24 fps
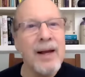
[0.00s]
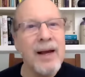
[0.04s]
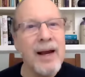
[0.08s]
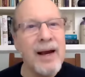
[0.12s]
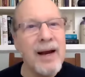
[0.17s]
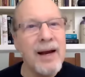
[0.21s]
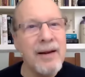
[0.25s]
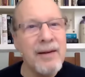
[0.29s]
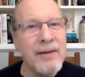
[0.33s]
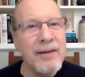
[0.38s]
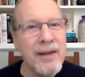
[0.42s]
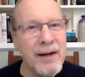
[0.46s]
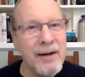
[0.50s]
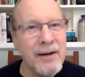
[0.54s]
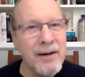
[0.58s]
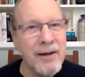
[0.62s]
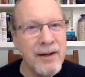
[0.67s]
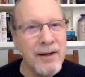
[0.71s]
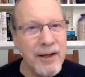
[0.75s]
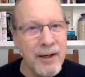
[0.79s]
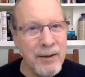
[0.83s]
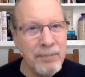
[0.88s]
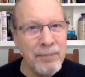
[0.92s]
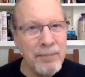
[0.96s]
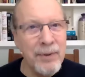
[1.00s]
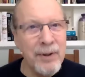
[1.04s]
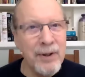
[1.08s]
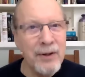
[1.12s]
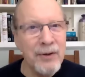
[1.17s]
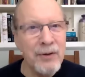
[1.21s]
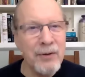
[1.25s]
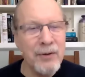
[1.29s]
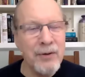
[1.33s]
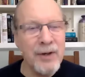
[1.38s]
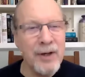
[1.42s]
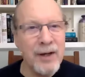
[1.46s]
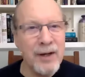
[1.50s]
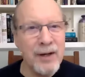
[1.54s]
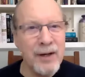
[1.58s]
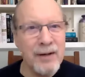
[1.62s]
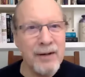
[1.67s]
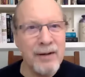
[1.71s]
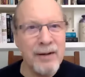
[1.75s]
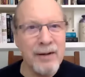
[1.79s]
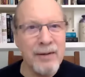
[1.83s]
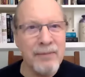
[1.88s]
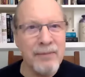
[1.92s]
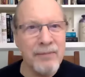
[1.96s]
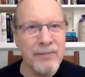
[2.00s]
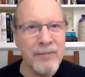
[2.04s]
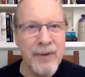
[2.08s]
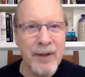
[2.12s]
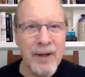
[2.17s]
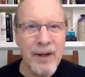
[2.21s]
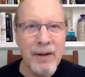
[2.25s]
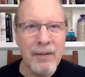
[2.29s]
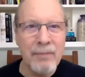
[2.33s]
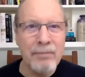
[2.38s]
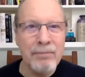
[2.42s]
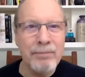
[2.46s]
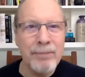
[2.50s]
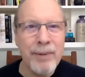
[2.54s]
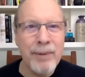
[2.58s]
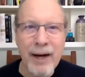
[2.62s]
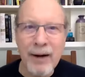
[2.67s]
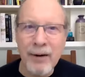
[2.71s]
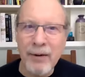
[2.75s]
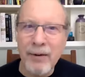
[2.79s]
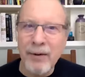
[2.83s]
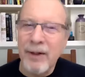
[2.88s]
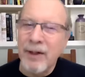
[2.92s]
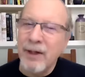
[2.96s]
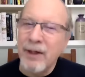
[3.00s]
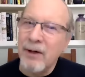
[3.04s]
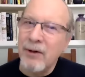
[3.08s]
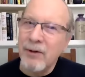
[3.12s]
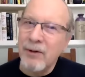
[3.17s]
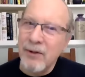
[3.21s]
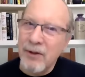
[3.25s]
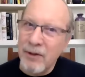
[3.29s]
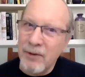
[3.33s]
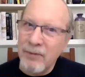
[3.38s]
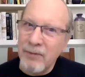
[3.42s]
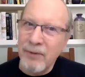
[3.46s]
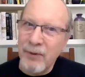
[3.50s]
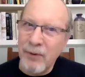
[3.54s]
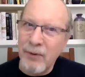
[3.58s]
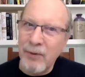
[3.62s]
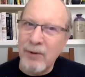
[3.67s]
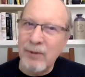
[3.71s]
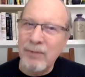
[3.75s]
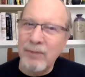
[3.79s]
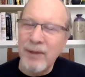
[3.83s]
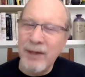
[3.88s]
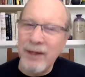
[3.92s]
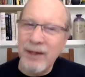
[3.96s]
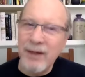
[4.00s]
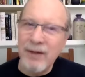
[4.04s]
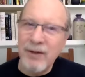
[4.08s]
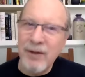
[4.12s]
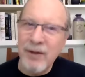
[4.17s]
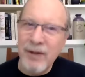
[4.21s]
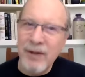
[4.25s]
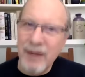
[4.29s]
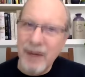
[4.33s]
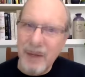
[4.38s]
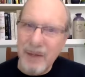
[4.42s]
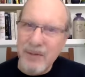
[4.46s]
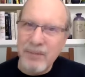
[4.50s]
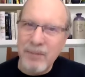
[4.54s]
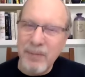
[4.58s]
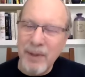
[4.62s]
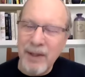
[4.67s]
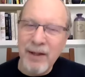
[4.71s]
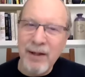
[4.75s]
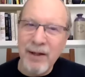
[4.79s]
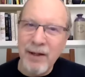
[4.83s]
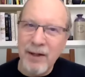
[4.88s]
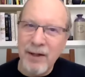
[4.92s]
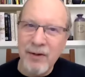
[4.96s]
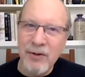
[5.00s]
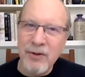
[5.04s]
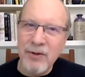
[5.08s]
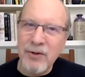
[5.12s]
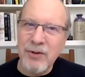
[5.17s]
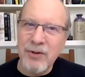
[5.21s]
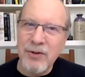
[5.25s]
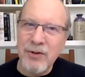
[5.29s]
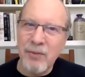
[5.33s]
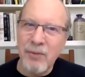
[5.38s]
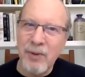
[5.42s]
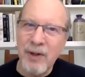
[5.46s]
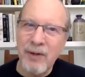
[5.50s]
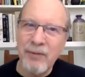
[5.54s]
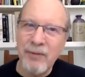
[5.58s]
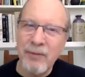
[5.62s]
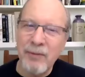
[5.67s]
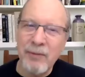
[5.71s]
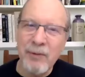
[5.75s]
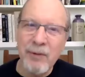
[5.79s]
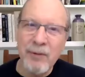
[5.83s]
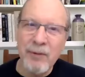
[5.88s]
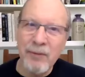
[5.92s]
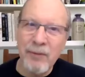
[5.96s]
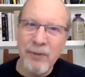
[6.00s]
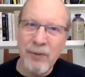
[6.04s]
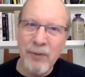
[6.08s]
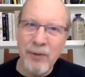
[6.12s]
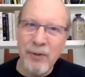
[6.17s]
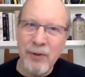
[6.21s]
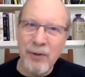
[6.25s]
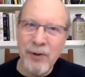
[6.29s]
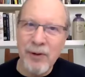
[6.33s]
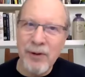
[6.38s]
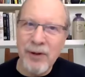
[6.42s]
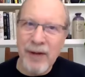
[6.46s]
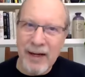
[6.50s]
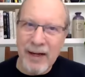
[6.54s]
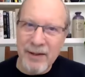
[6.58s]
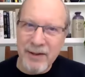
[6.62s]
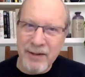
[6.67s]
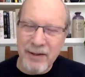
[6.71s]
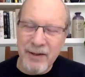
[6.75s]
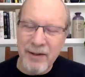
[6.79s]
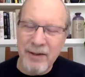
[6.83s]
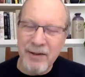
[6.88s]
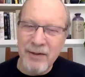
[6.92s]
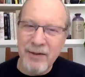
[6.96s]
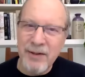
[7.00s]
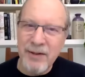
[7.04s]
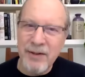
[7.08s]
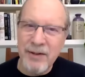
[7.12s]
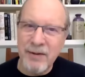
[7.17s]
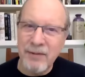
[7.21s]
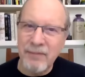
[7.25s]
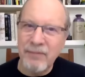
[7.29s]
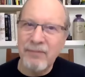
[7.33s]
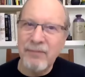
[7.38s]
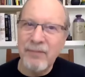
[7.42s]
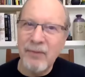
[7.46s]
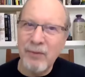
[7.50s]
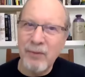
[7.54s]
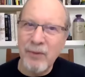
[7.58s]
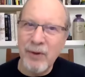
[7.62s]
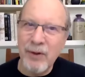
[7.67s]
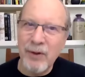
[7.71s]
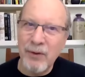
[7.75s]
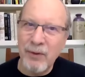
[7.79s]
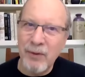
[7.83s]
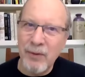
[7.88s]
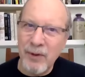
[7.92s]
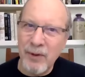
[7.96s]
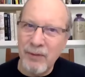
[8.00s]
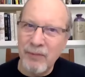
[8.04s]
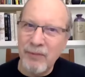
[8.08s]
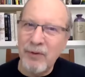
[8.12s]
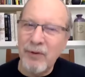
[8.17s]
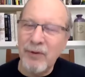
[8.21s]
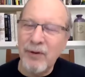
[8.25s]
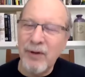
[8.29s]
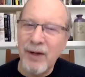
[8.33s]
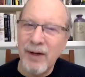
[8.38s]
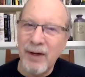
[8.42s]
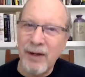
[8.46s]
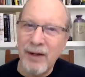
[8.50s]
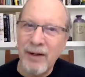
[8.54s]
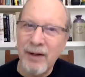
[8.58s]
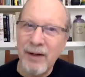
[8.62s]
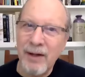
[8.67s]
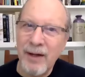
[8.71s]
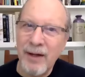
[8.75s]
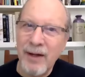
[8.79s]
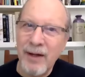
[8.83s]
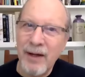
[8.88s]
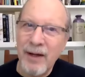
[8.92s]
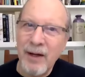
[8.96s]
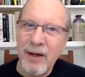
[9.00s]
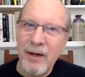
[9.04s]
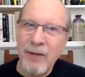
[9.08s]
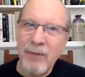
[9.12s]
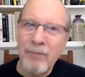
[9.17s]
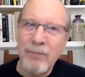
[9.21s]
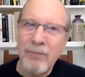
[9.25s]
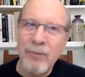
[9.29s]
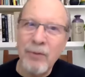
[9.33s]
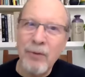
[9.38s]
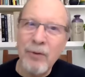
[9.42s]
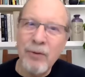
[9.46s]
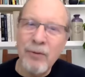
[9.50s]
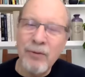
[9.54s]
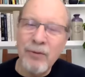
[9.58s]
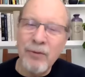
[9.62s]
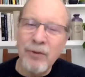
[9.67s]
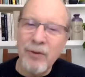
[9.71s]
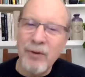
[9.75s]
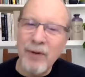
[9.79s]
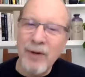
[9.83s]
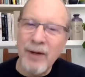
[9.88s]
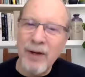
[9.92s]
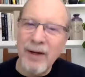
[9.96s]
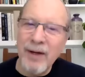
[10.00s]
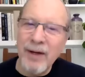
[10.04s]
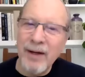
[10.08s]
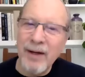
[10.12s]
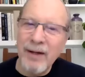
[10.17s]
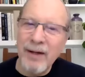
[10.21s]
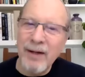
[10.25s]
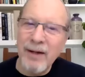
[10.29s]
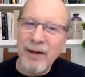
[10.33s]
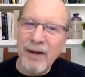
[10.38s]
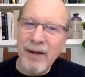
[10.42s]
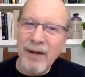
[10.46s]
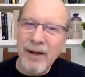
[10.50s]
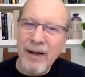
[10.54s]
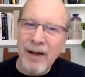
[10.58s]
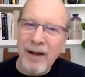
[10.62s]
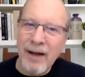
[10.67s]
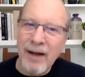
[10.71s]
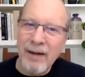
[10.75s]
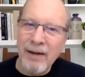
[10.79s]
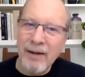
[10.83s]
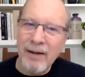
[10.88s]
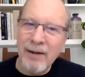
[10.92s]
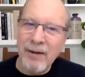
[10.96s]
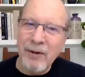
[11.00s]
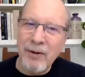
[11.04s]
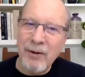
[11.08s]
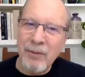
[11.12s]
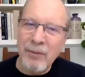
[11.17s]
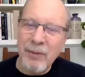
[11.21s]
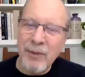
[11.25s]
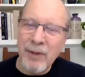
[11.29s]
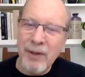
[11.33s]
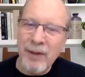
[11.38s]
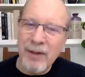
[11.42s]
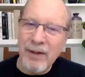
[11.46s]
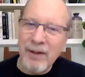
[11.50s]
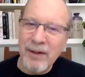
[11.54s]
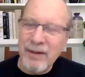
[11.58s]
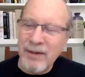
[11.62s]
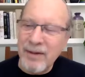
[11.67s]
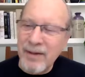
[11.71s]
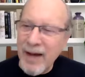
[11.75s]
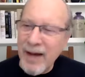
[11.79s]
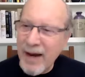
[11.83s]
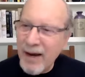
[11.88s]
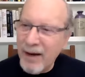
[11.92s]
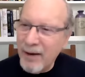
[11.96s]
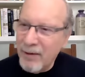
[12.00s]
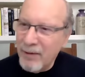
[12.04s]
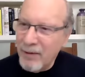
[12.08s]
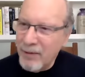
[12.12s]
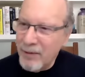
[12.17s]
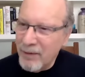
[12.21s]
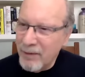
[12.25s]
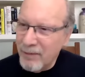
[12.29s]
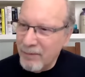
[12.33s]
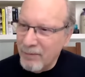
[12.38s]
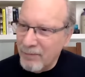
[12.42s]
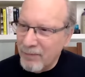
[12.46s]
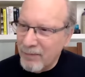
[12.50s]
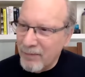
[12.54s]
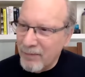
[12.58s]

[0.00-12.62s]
and then keeping your head parallel to the floor, meaning just as many inches away from the floor as it is when you lift your head, move your head a little bit down